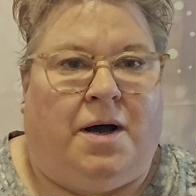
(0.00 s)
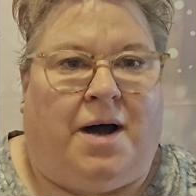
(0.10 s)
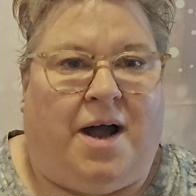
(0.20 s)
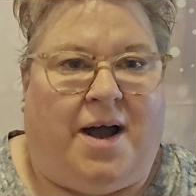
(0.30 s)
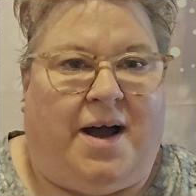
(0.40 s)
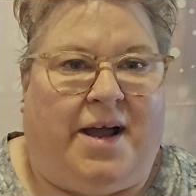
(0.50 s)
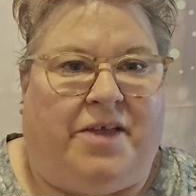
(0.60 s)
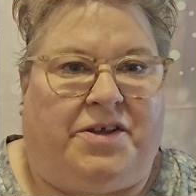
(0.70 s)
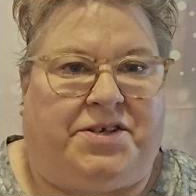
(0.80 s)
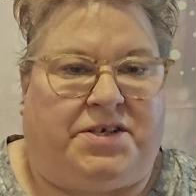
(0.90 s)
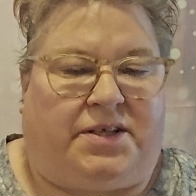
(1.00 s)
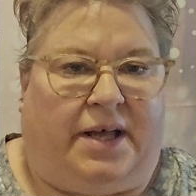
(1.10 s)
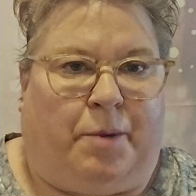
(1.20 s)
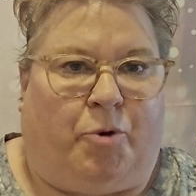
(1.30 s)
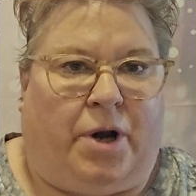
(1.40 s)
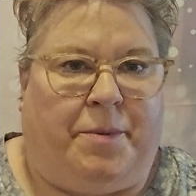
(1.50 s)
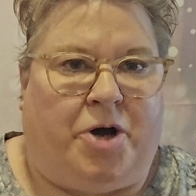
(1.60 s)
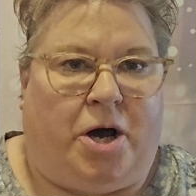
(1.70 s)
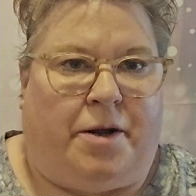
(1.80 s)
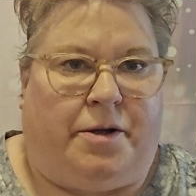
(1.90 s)
Hi, this is Glam Graham
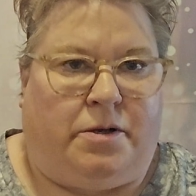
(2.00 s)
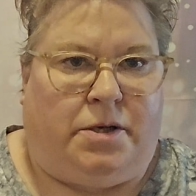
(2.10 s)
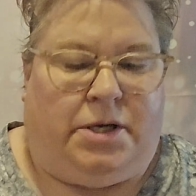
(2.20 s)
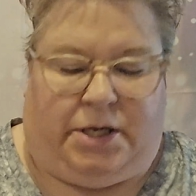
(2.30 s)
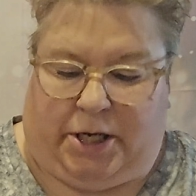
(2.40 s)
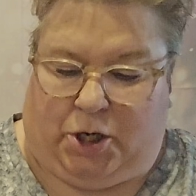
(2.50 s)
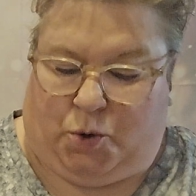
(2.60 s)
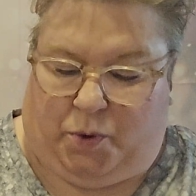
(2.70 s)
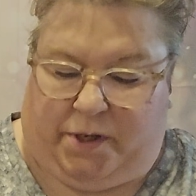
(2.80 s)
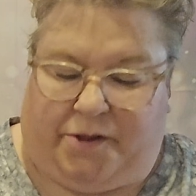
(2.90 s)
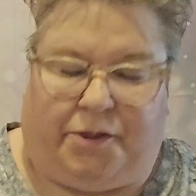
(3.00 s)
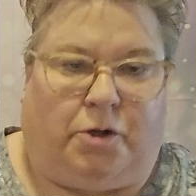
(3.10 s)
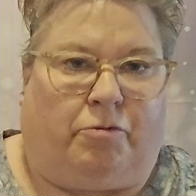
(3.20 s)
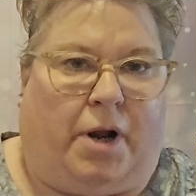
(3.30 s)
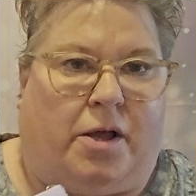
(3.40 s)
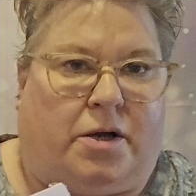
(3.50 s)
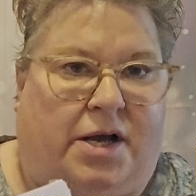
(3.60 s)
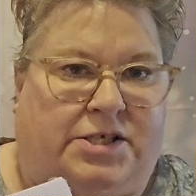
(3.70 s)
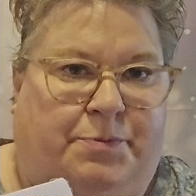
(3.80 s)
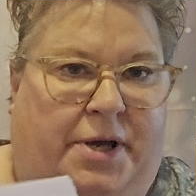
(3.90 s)
Donna here with Lurella
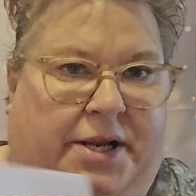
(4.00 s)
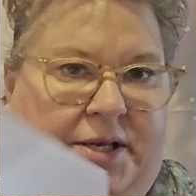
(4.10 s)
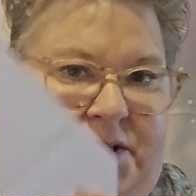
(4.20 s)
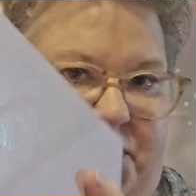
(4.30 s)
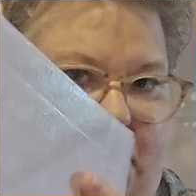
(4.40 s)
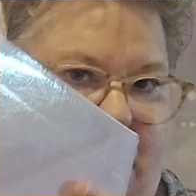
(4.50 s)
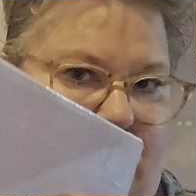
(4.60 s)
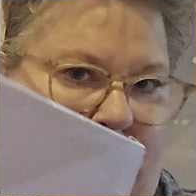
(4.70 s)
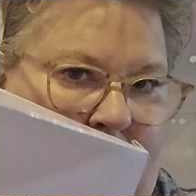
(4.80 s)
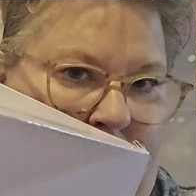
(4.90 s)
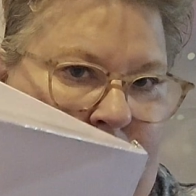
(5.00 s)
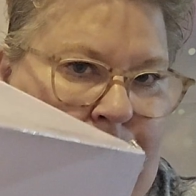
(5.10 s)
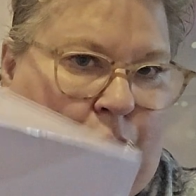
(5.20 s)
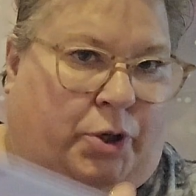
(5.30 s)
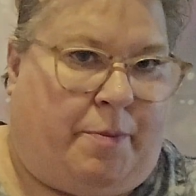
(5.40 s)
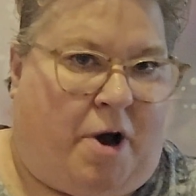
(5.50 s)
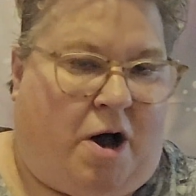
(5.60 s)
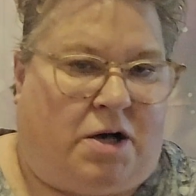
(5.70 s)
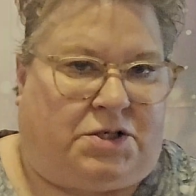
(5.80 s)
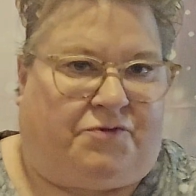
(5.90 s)
Cosmetics Beauty
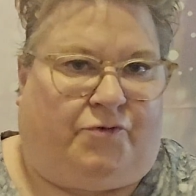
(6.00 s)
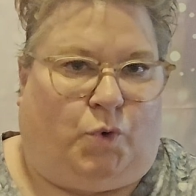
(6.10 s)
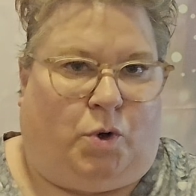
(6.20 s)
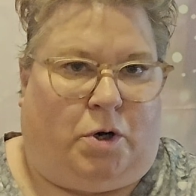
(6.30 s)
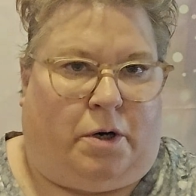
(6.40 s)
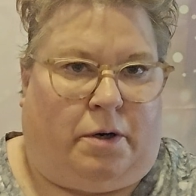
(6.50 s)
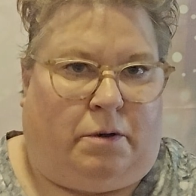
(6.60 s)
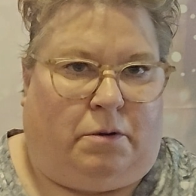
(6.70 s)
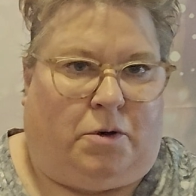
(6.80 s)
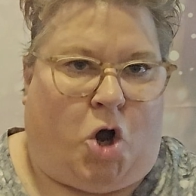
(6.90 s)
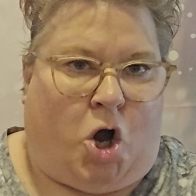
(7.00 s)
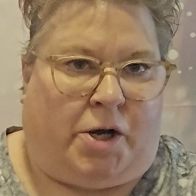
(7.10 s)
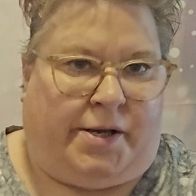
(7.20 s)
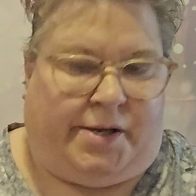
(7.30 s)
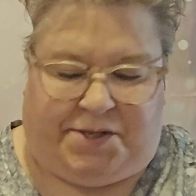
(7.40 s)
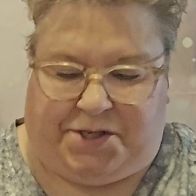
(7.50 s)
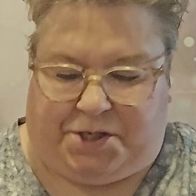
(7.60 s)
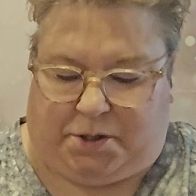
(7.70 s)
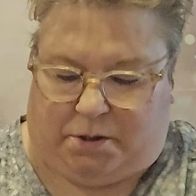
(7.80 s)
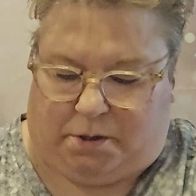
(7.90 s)
Box for August.
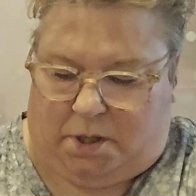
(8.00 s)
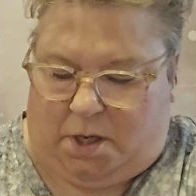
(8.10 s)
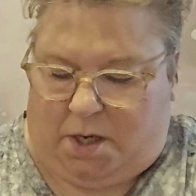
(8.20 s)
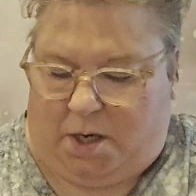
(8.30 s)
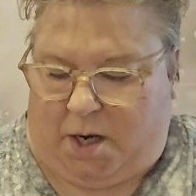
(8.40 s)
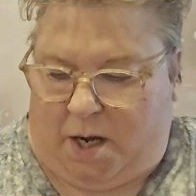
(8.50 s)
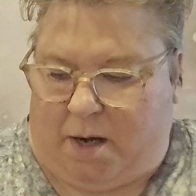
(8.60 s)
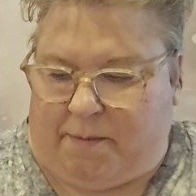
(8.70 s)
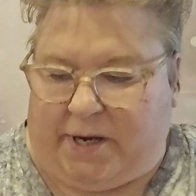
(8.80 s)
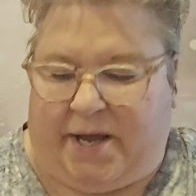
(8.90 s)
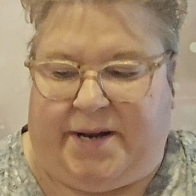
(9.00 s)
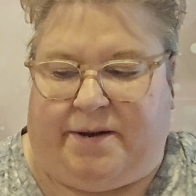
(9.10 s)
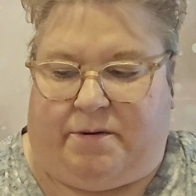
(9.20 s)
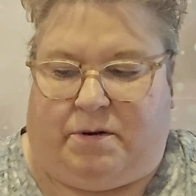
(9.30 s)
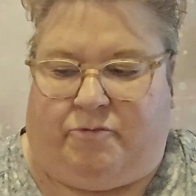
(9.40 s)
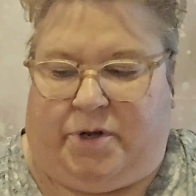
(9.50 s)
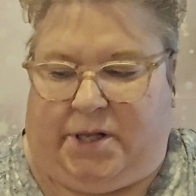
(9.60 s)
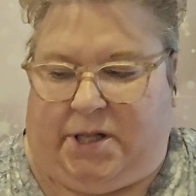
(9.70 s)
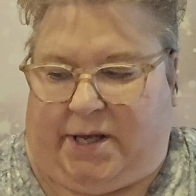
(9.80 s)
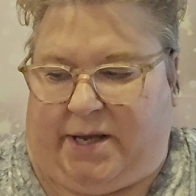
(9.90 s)
Um, I kind of really
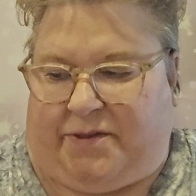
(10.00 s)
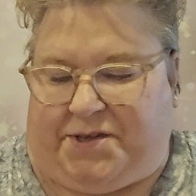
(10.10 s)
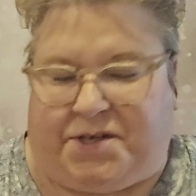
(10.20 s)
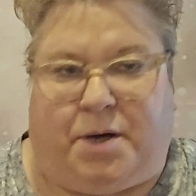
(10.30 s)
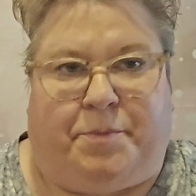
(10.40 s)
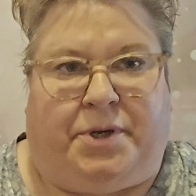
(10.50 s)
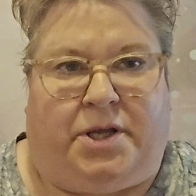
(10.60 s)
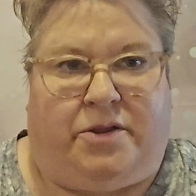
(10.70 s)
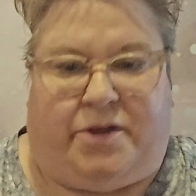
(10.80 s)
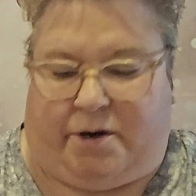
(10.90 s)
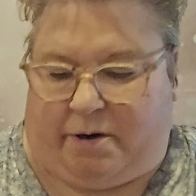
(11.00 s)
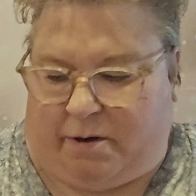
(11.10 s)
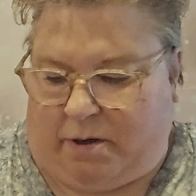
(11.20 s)
like this company. They're